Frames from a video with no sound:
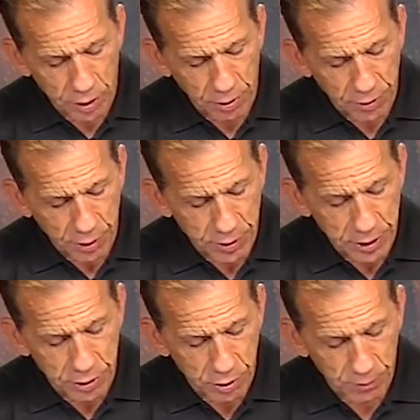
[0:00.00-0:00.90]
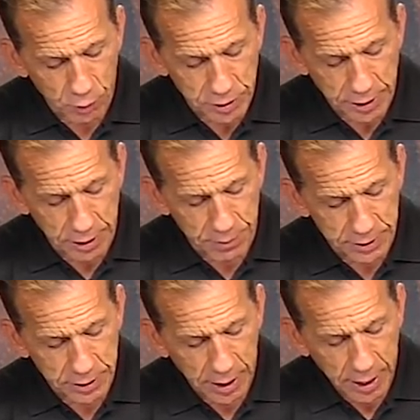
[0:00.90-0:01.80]
one other thing we did do, which I did
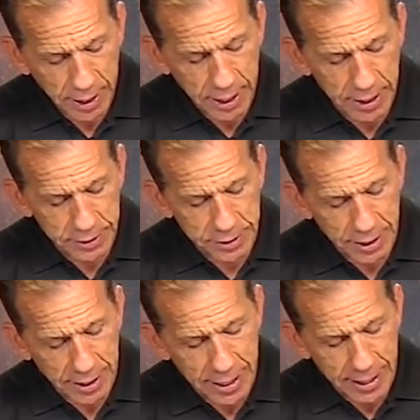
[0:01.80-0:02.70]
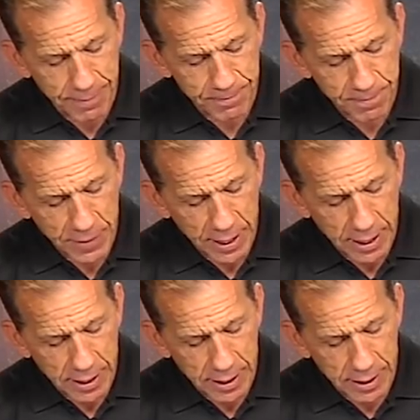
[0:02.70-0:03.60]
miss, is the um,
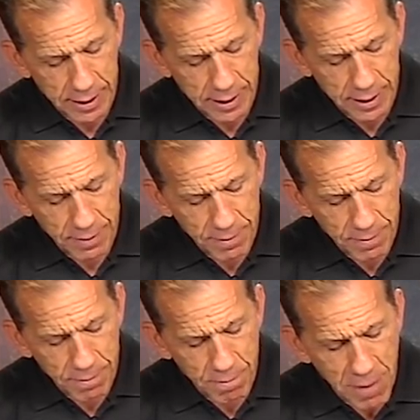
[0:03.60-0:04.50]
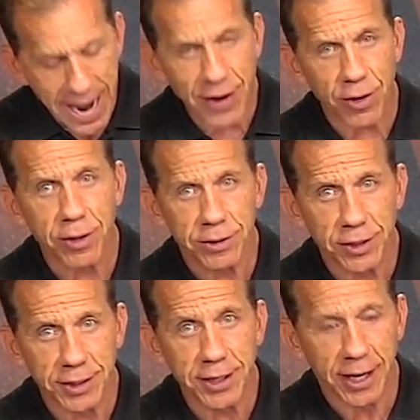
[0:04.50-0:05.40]
uh, minor,
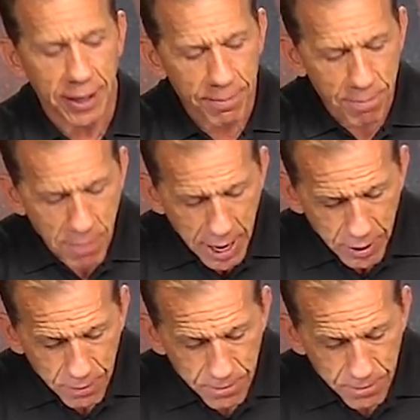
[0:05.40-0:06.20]
should I say, minor